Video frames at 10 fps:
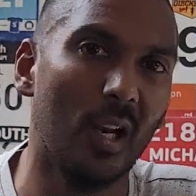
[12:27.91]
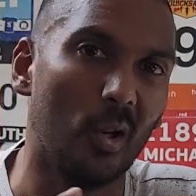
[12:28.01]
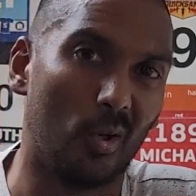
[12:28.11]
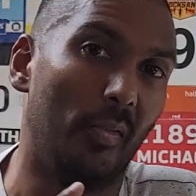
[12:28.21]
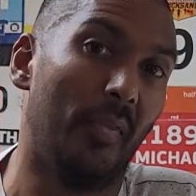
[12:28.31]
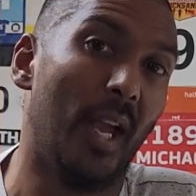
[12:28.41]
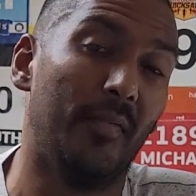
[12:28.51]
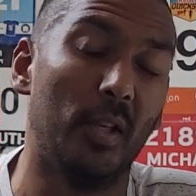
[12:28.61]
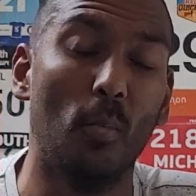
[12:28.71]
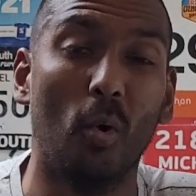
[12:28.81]
log a fair
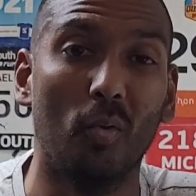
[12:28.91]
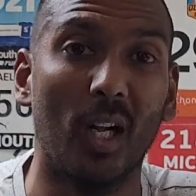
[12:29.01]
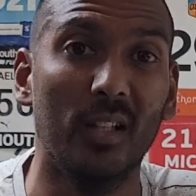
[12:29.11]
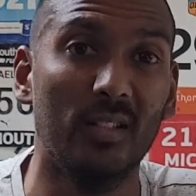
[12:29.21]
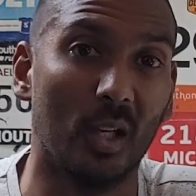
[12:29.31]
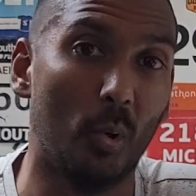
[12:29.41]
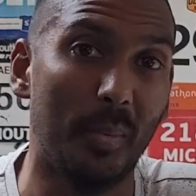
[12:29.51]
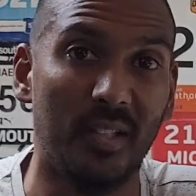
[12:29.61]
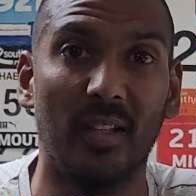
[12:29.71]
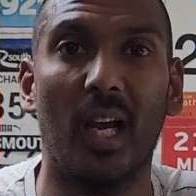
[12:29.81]
few more runs, and I will
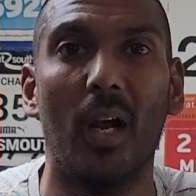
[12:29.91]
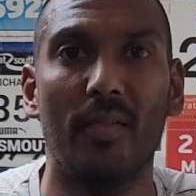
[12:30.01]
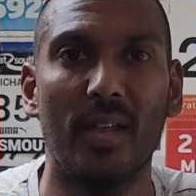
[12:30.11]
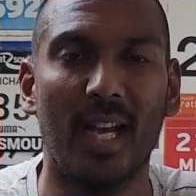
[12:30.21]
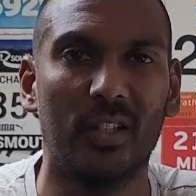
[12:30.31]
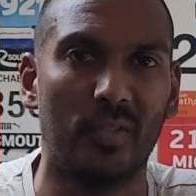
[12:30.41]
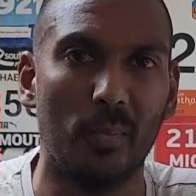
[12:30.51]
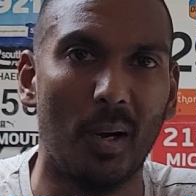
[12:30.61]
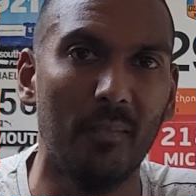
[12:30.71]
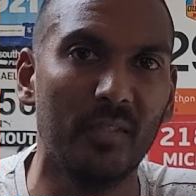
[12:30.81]
be doing that over the next
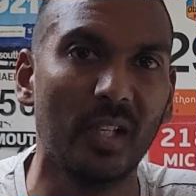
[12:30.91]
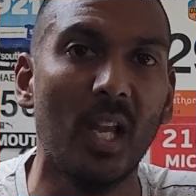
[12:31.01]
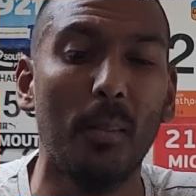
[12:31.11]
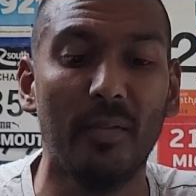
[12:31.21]
few months.